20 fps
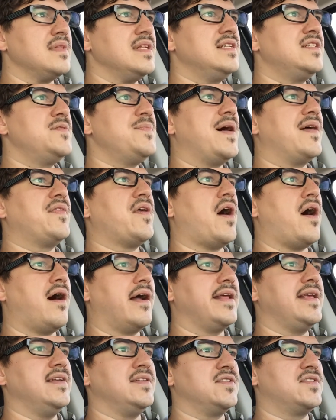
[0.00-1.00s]
It's about the
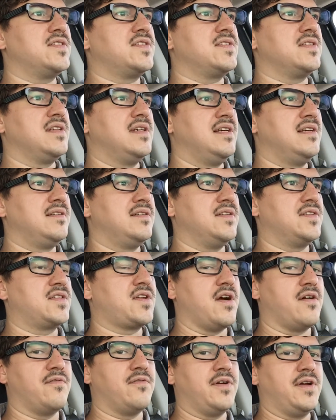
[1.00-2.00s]
audience
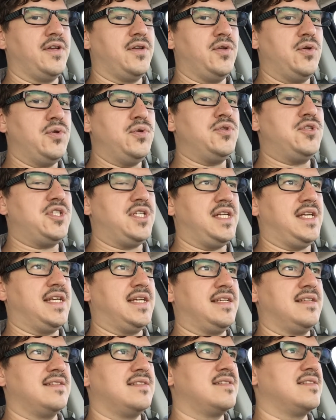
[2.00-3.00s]
discovering who she
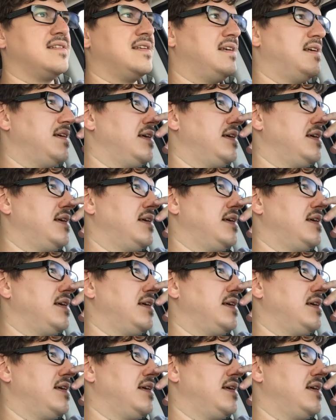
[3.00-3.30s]
is.